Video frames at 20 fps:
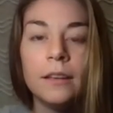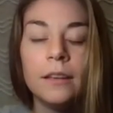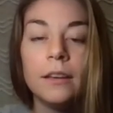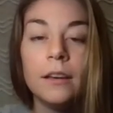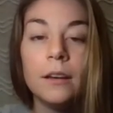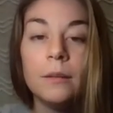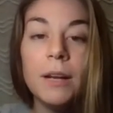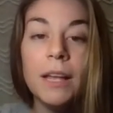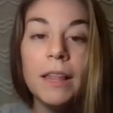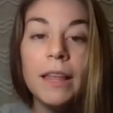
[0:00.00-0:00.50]

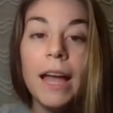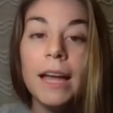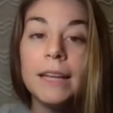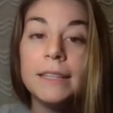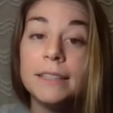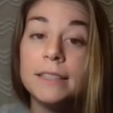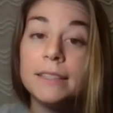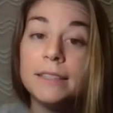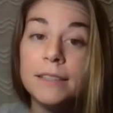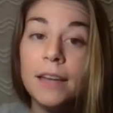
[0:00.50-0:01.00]
Aurella had
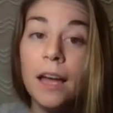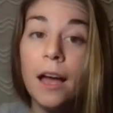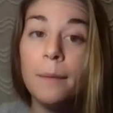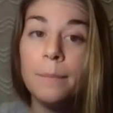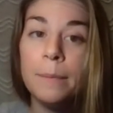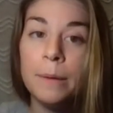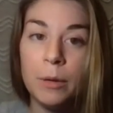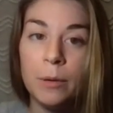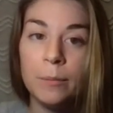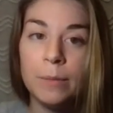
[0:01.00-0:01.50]
to stop
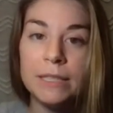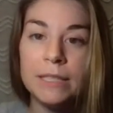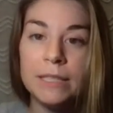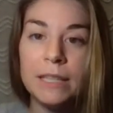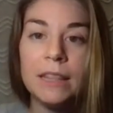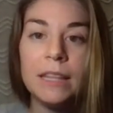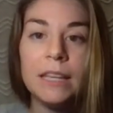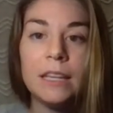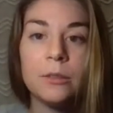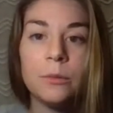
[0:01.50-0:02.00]
a moment to
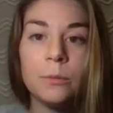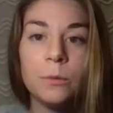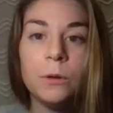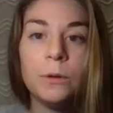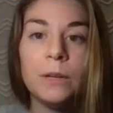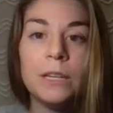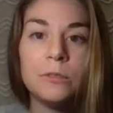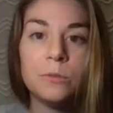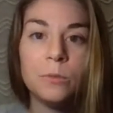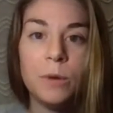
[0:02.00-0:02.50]
think through
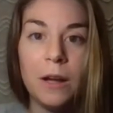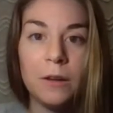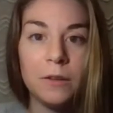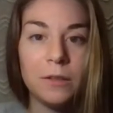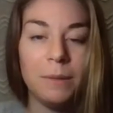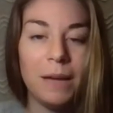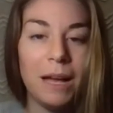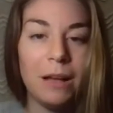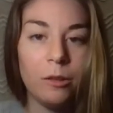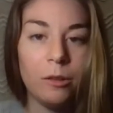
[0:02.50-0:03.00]
his
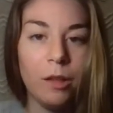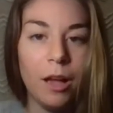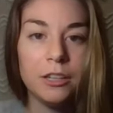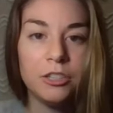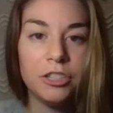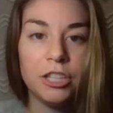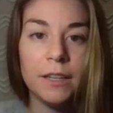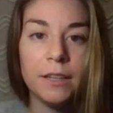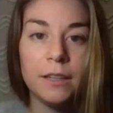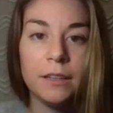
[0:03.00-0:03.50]
roundabout
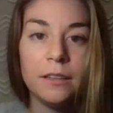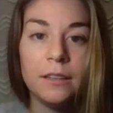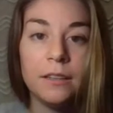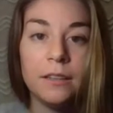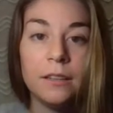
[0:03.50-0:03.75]
logic.